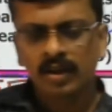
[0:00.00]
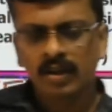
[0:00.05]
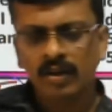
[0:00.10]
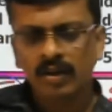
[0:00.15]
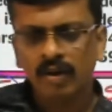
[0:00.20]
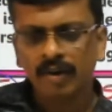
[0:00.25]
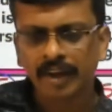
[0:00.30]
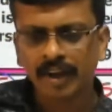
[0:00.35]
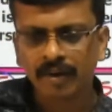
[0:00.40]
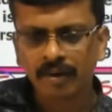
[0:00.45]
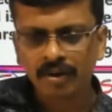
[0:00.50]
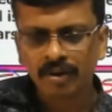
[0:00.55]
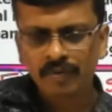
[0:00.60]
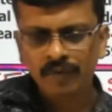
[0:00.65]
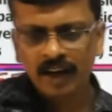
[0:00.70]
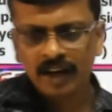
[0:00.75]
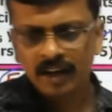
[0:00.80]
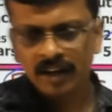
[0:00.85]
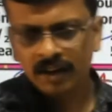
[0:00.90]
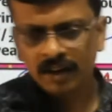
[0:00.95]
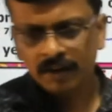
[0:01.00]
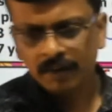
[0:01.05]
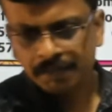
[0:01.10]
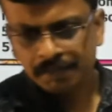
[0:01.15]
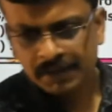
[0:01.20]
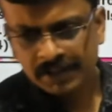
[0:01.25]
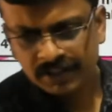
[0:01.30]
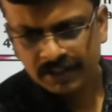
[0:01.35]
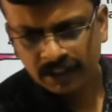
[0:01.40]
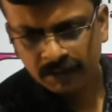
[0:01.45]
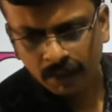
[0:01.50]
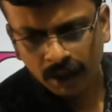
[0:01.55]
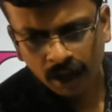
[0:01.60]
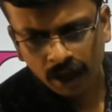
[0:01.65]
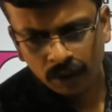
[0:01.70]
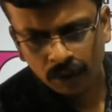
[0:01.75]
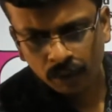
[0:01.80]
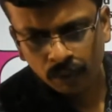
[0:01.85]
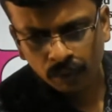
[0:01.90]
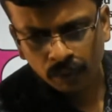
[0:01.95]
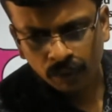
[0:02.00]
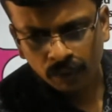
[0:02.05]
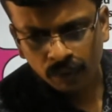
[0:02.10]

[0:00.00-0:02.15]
Okay, good. One person, Malu,